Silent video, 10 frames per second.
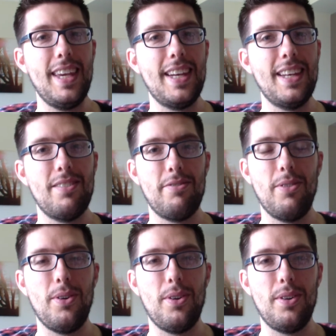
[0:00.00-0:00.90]
Ian
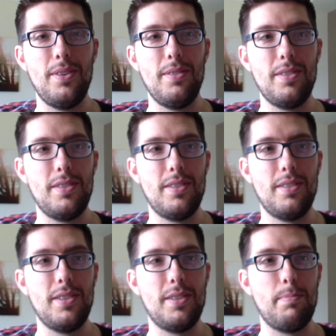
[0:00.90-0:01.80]
for
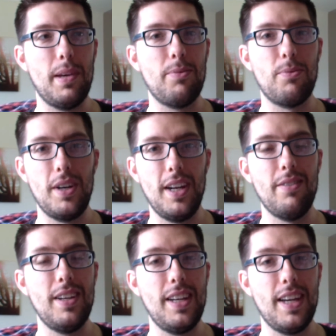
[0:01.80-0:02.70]
just being
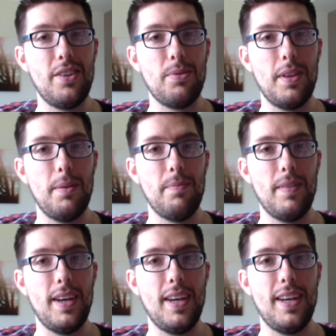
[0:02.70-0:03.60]
really nice with him,
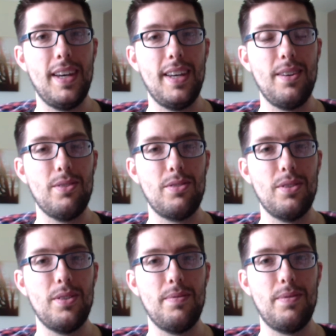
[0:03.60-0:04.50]
and
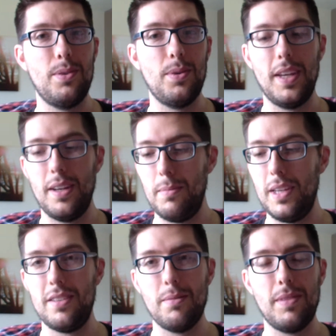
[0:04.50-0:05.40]
also donating
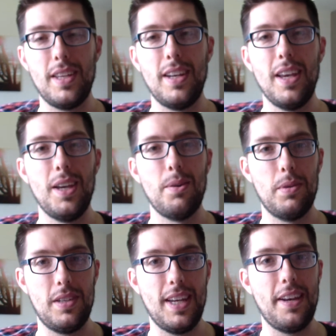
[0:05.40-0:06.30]
me something
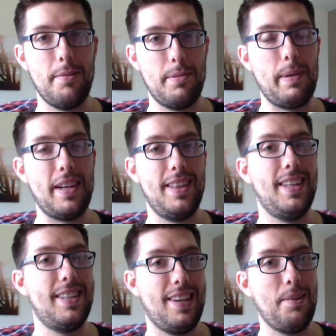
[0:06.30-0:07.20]
which he ended up spending
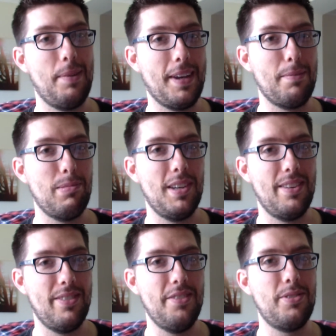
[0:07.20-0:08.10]
the entire weekend
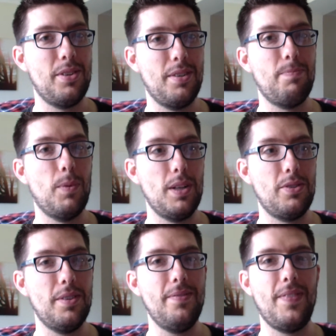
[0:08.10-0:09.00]
playing with, so well
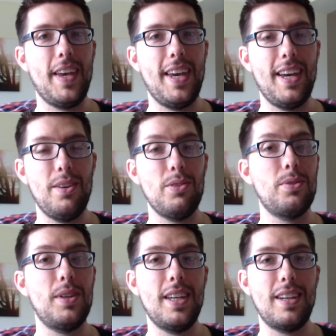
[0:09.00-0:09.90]
done. And
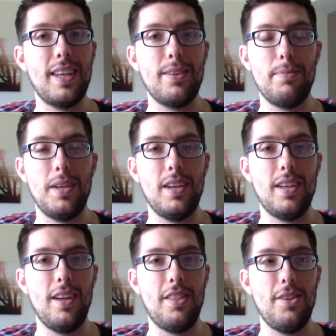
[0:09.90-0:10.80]
also Ian gave me
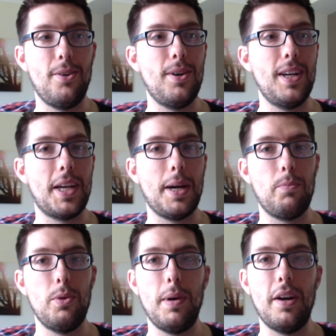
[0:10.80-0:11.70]
a Thor and a
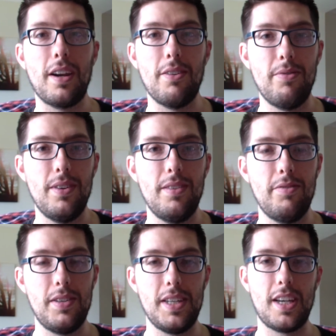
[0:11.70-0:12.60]
Captain America
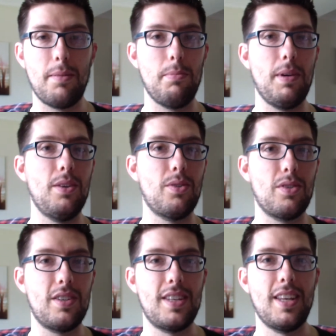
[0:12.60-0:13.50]
for Jacob and my
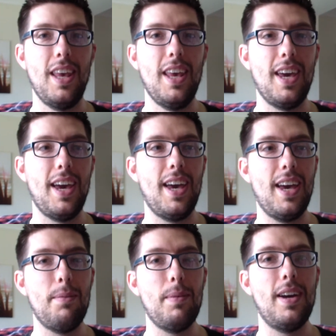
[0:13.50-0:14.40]
youngest,
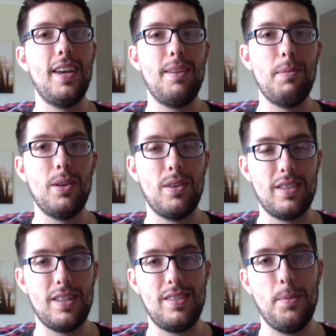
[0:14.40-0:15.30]
and my
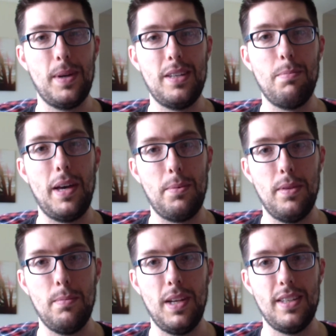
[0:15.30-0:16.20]
youngest actually went to bed
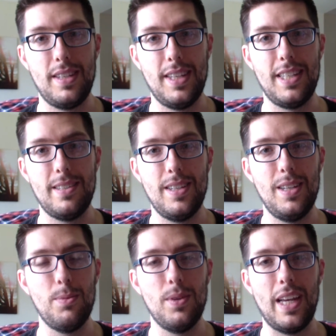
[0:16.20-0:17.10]
with him last night
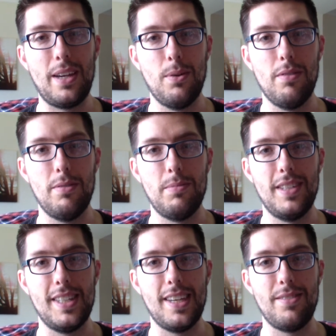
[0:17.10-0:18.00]
and he won't let go of him
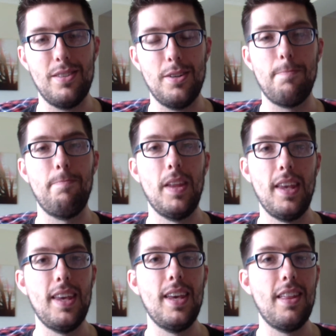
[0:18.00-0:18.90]
today, so
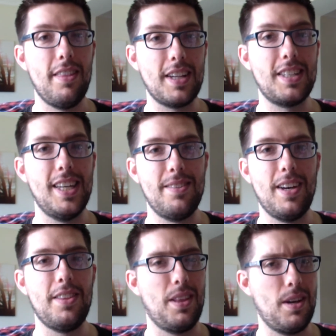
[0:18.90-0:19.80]
thanks Ian,
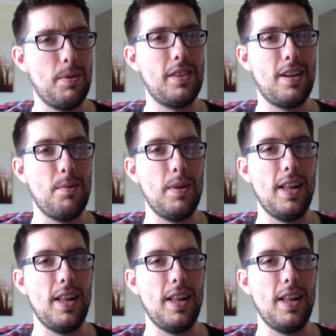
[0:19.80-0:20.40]
I think that went down